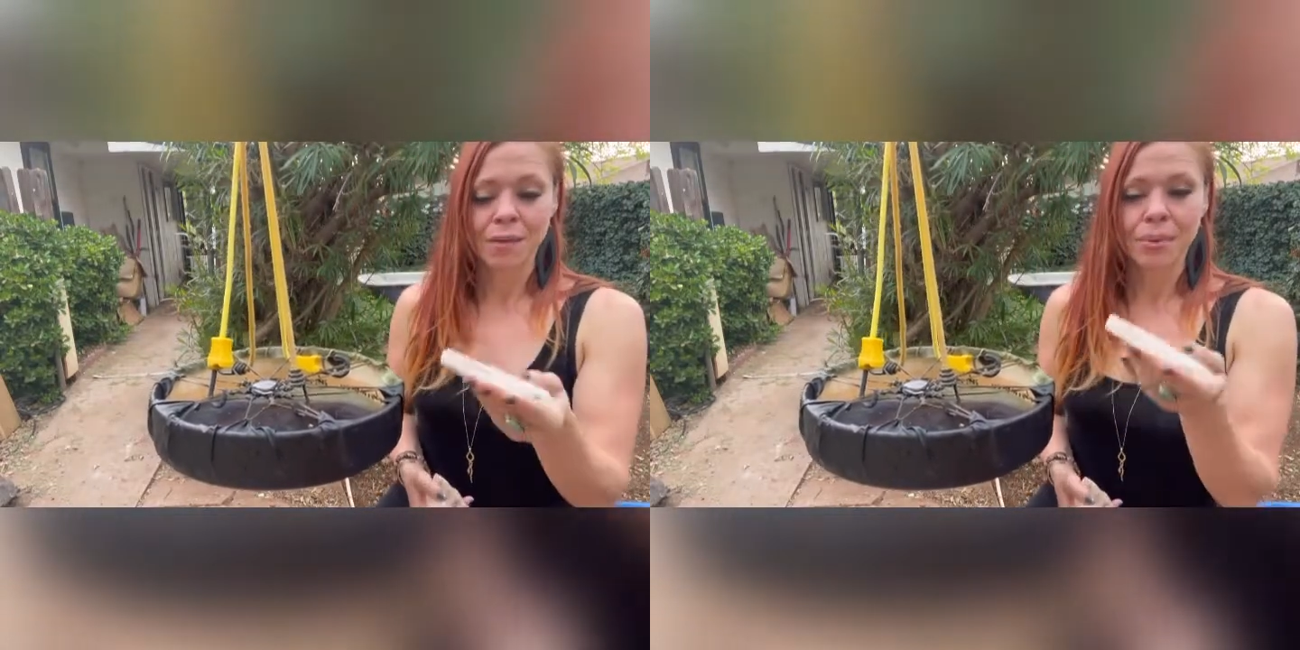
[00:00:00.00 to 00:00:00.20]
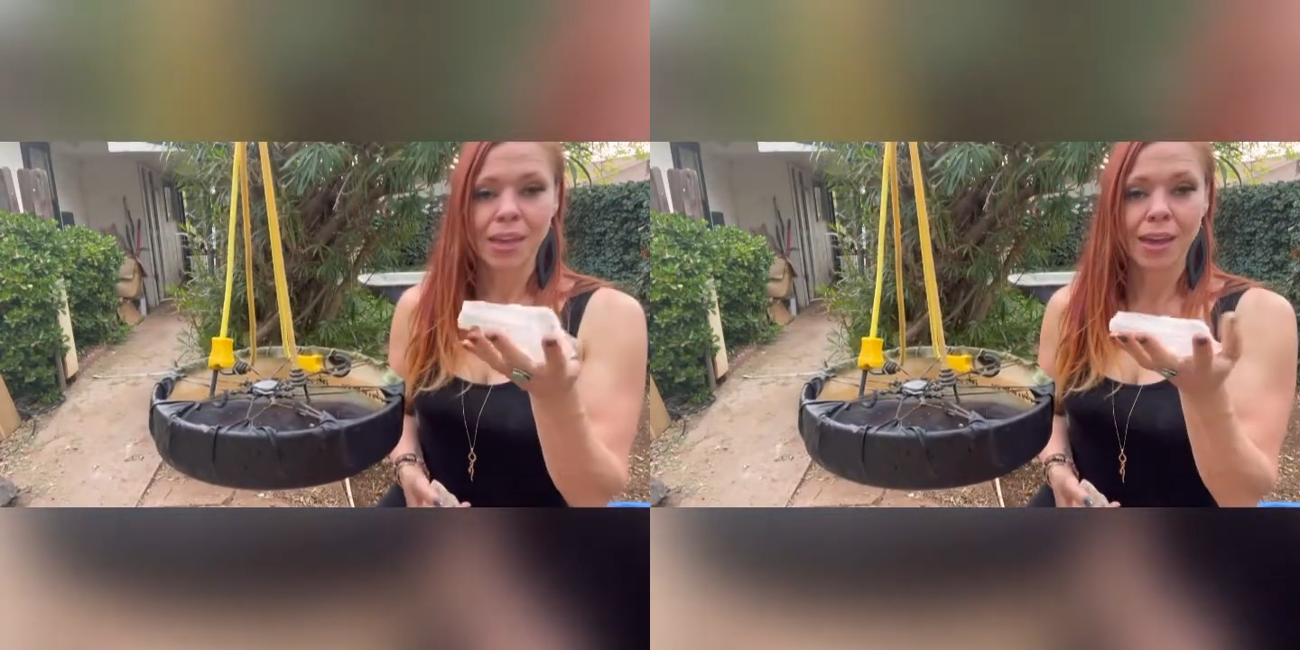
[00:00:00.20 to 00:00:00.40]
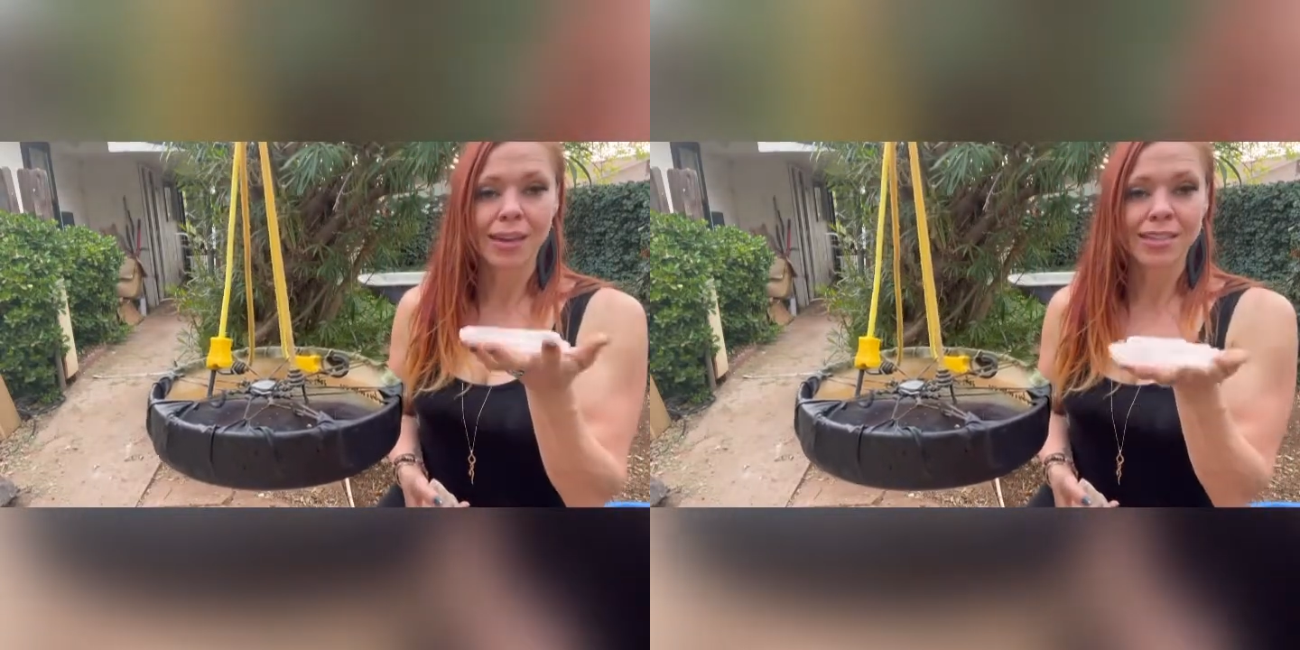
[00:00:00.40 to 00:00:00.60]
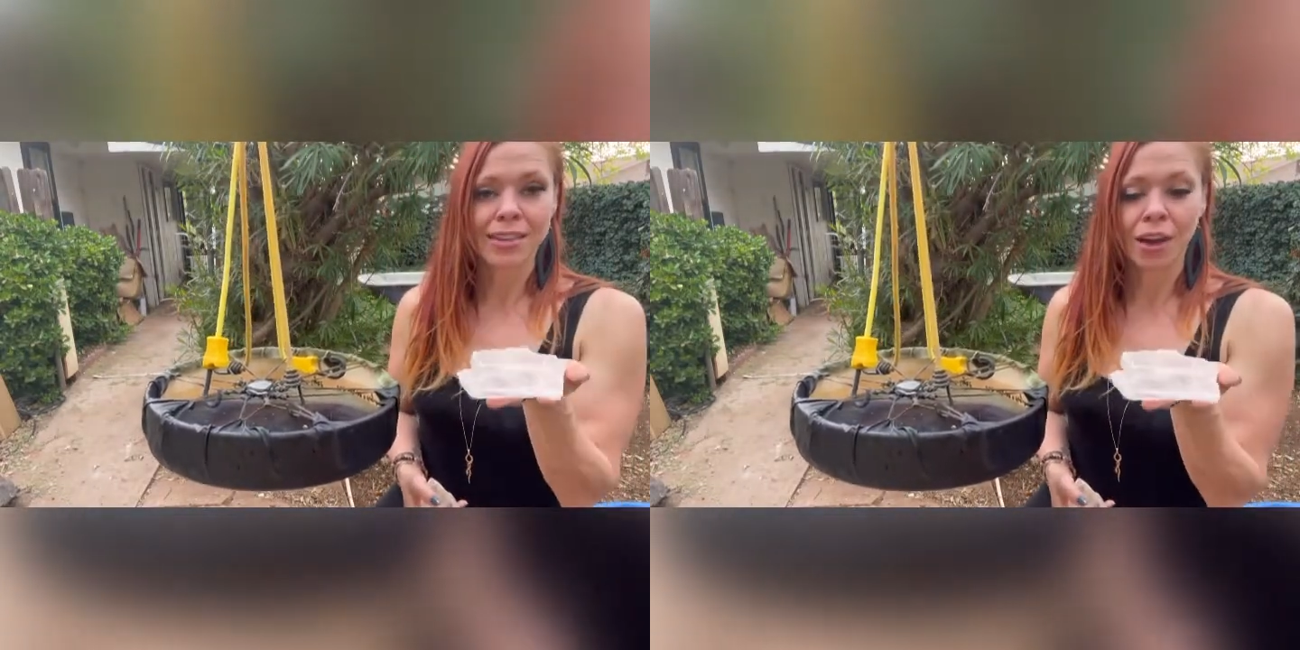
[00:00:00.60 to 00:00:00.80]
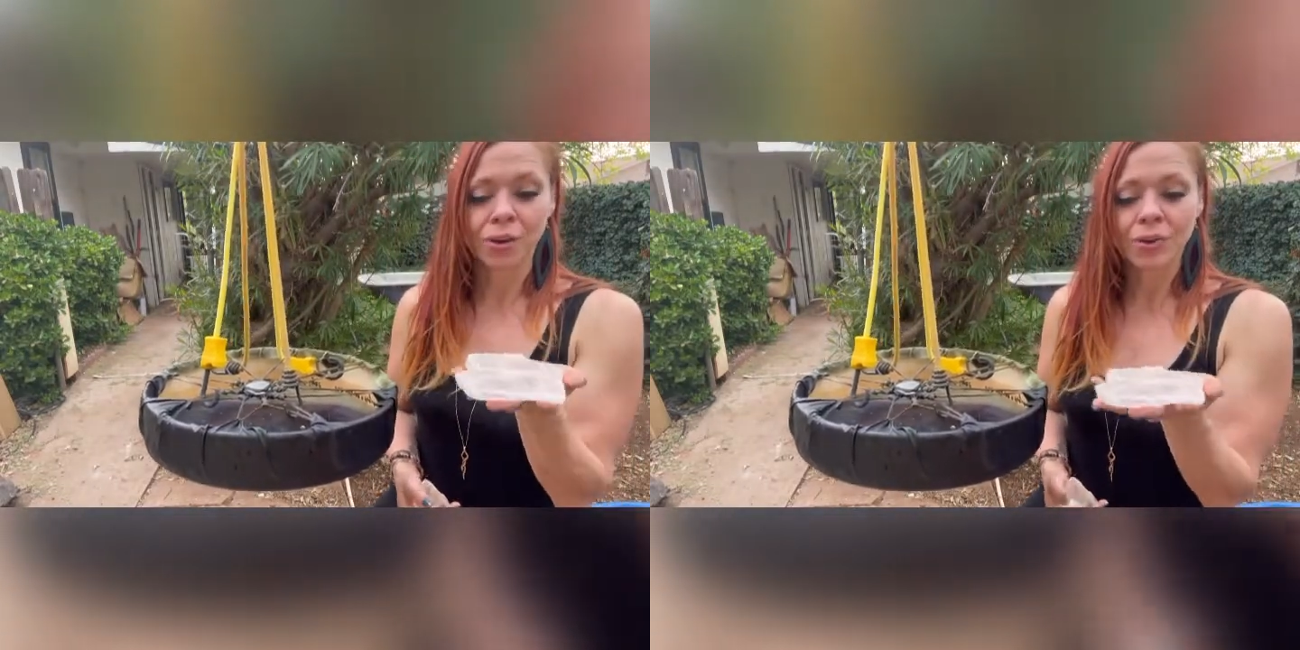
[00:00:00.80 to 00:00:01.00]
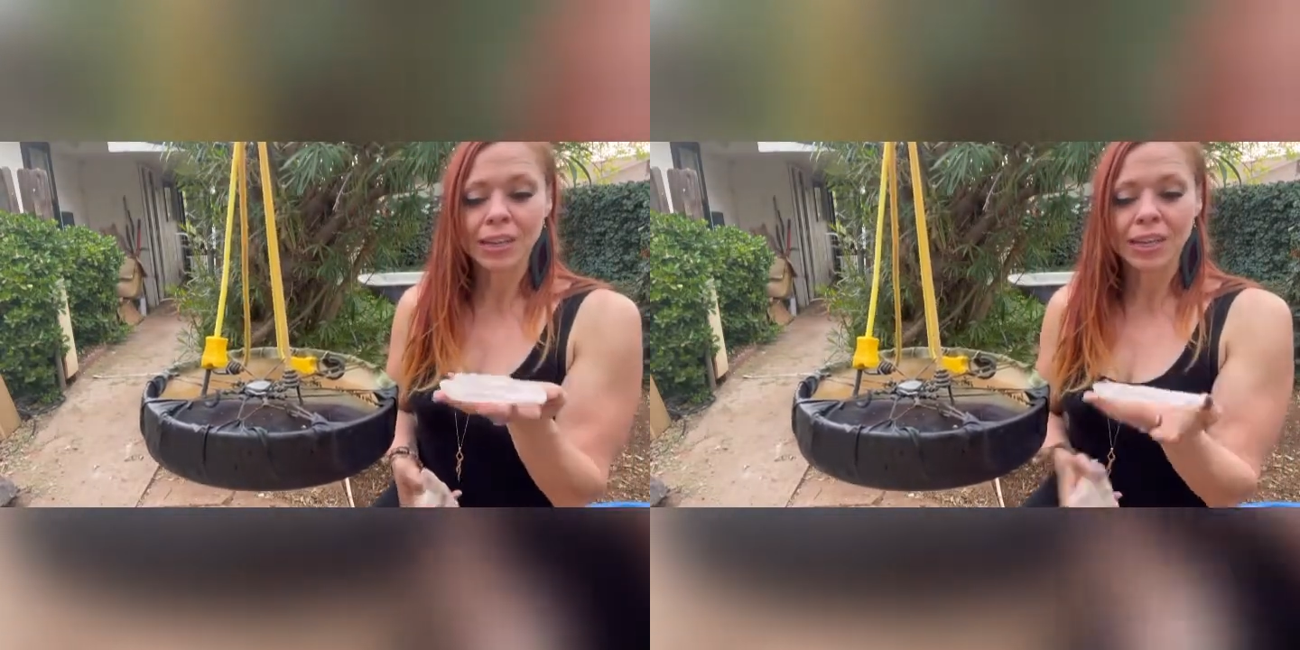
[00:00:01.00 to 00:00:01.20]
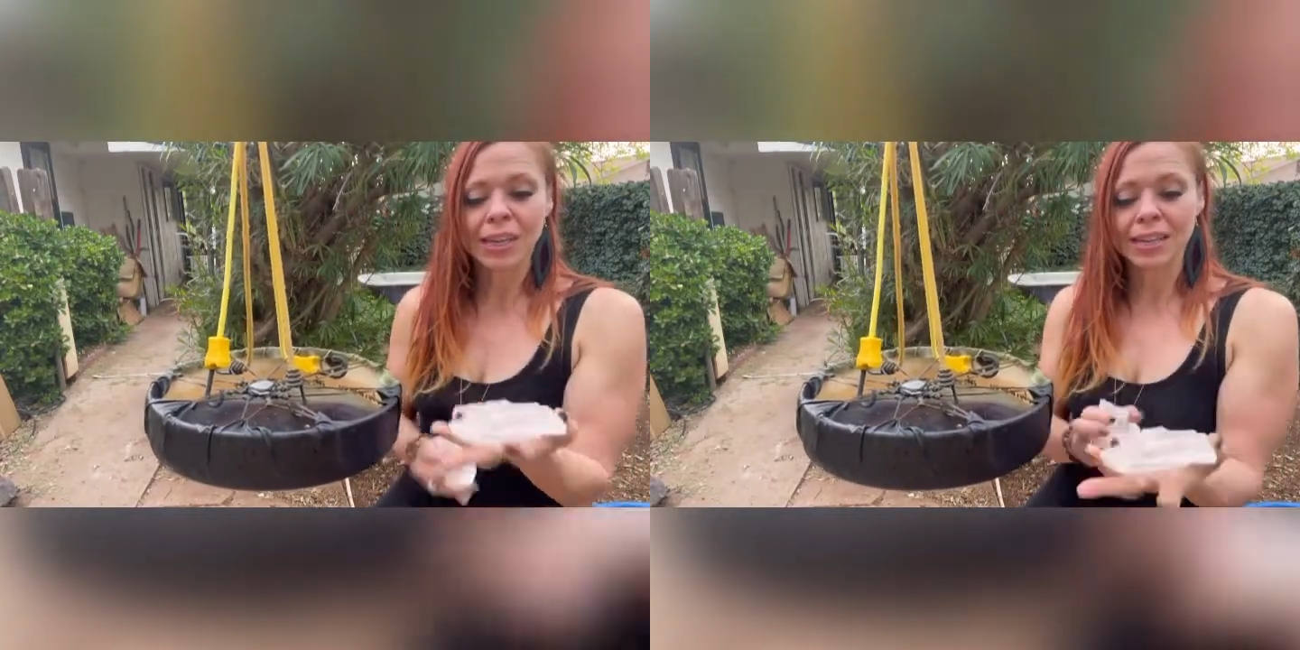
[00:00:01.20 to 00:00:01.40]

because not only